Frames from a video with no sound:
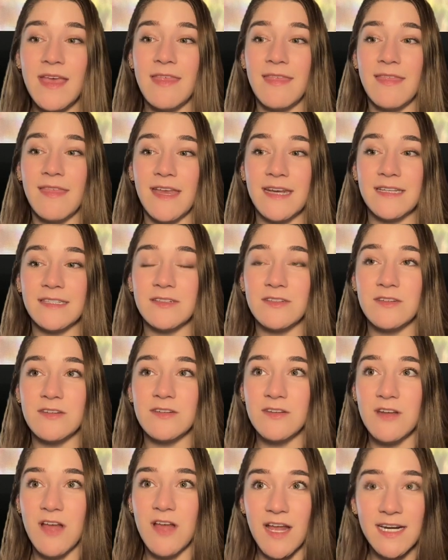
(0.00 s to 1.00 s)
they have source
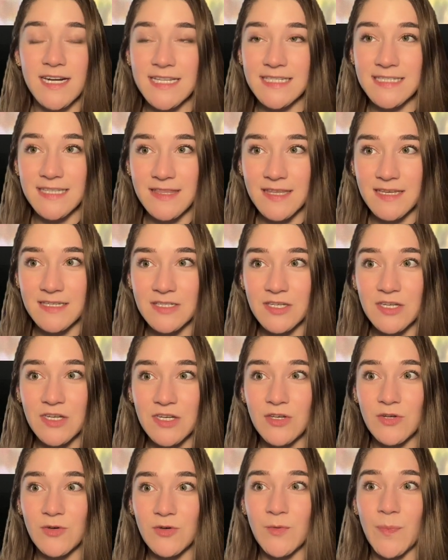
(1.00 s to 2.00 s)
material, but
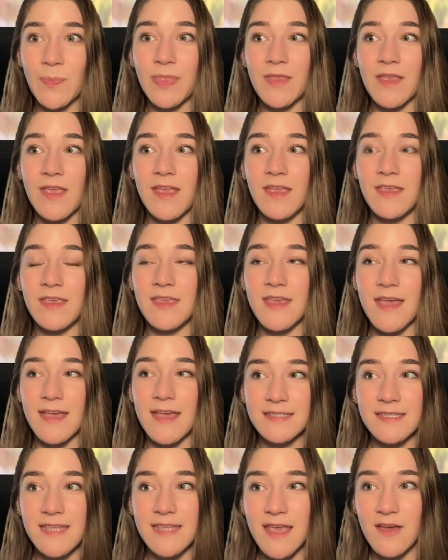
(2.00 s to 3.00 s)
they've kind of
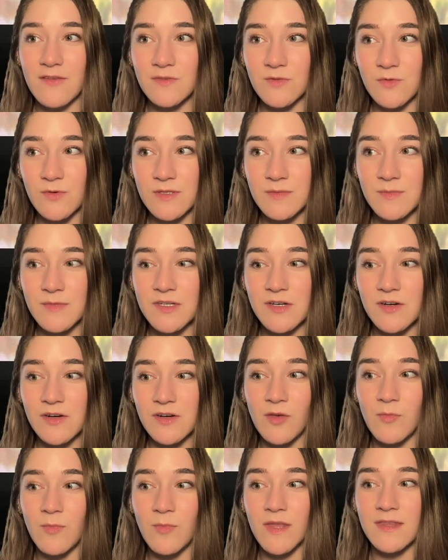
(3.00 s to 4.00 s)
traveled down a path where a
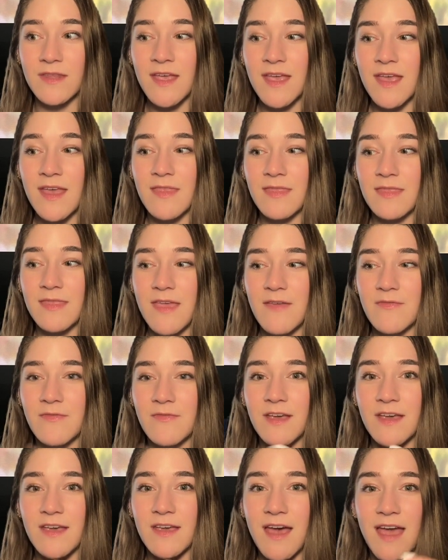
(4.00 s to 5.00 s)
lot of the things that they
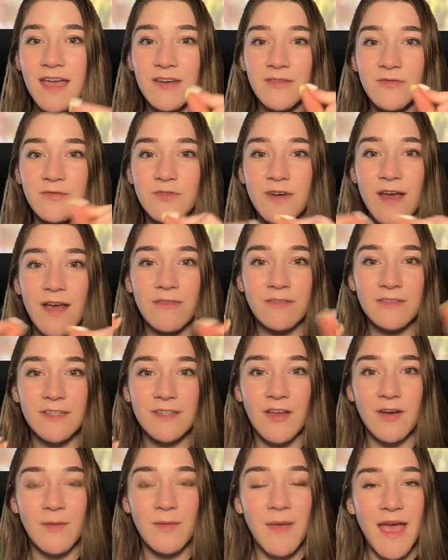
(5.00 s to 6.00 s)
may have been able to
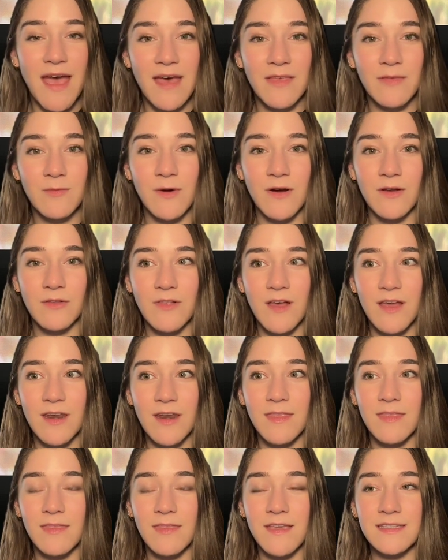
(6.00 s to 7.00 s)
fall back on would
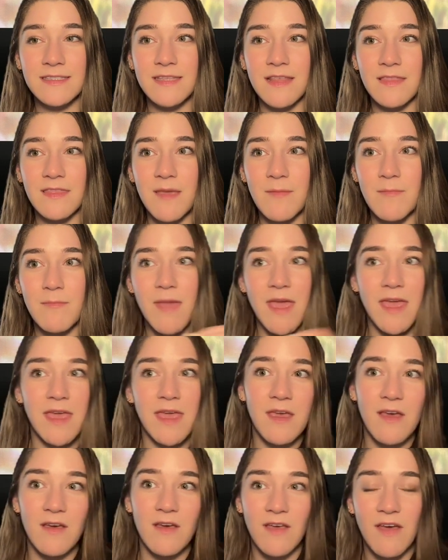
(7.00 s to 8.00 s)
have to
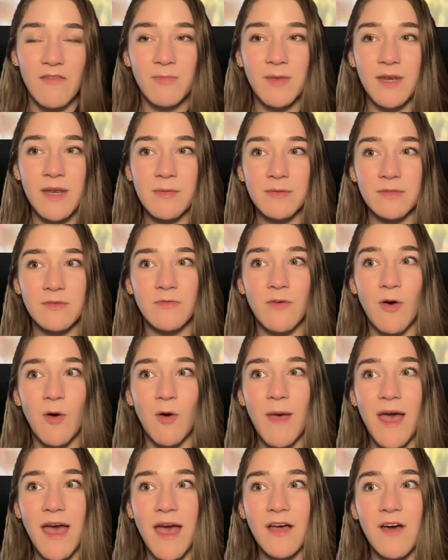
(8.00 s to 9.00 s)
be written
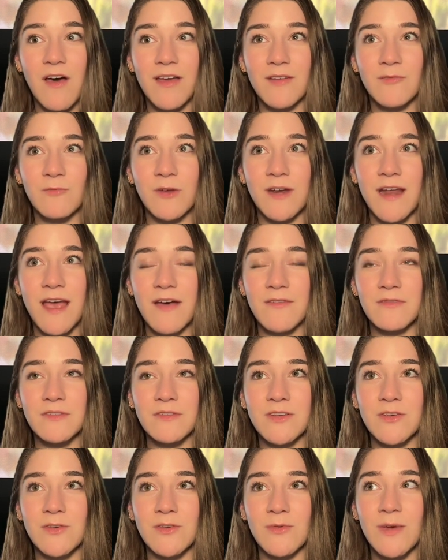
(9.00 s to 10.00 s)
differently at this
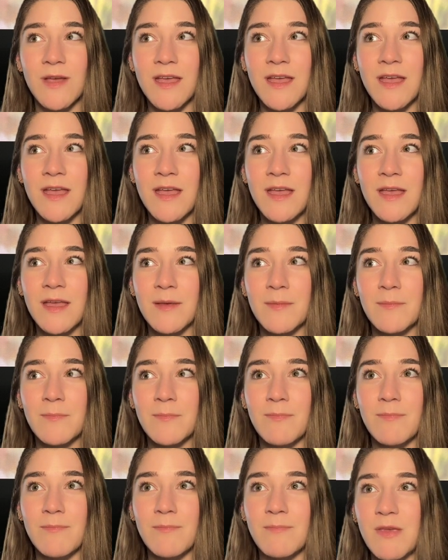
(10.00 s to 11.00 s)
point in the story. So
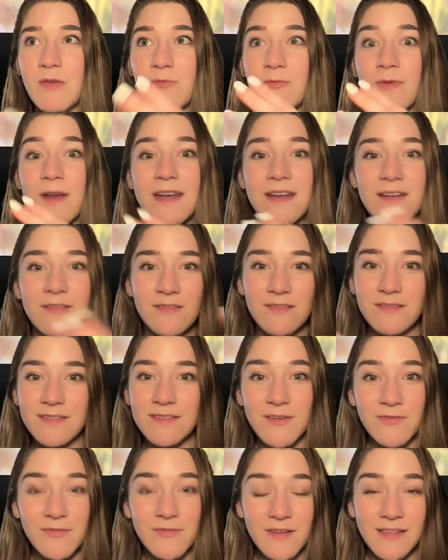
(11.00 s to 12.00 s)
I really
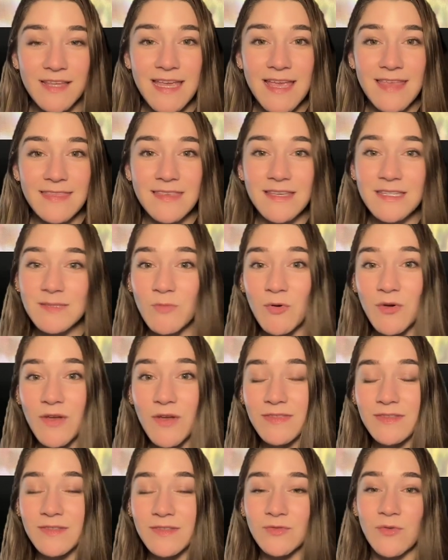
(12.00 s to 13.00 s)
give them a lot of credit for
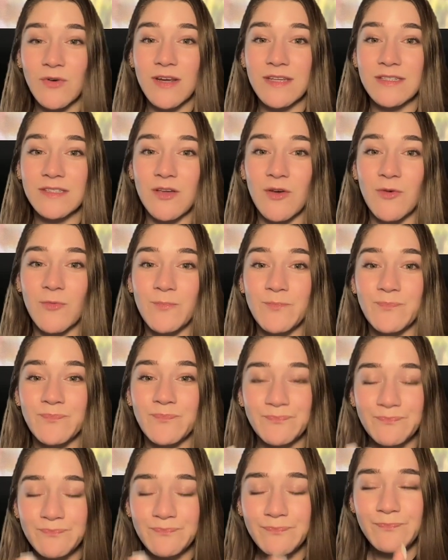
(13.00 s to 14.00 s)
what they are able to
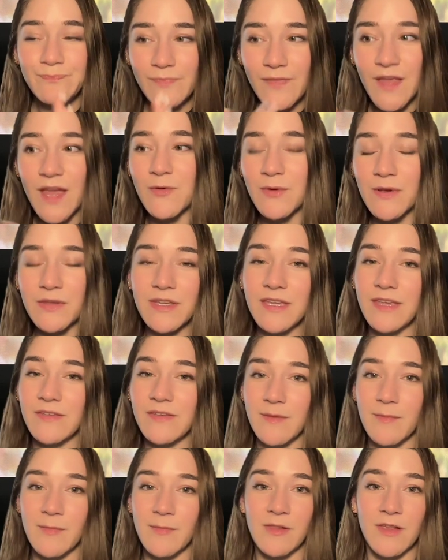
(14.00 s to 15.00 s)
do. I think they